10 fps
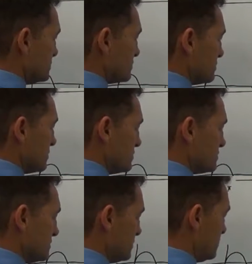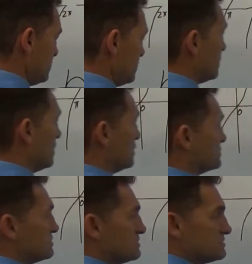sines in here.
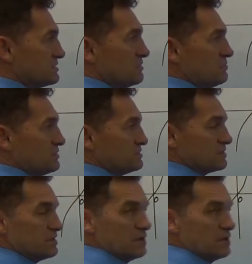So the same thing's going to